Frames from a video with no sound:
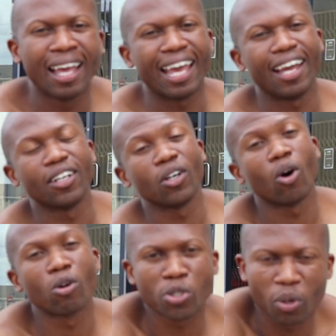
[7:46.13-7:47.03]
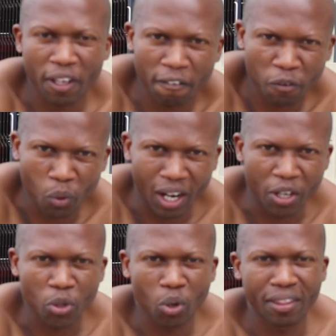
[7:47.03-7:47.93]
and also if you are
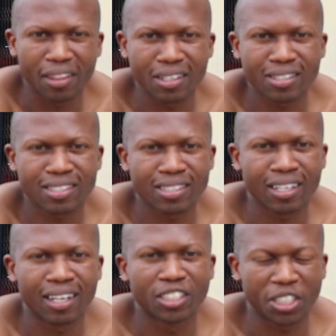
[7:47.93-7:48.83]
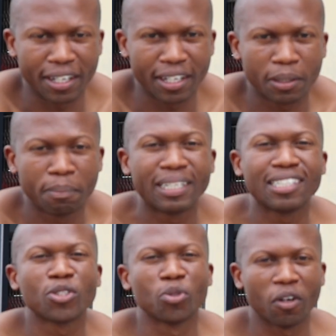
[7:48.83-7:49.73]
new on this channel,
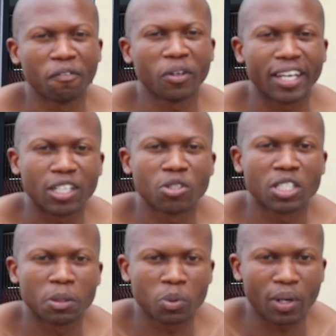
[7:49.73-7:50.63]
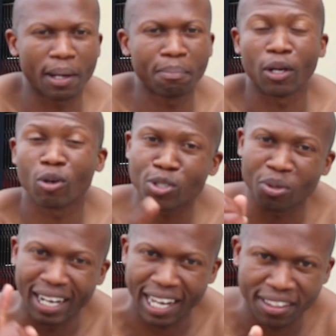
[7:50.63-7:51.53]
please do not forget to subscribe and
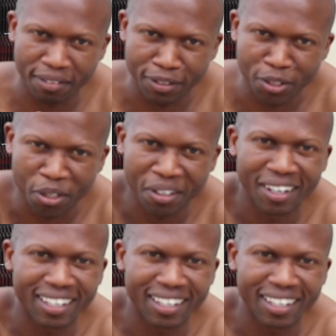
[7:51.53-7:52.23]
also like the video.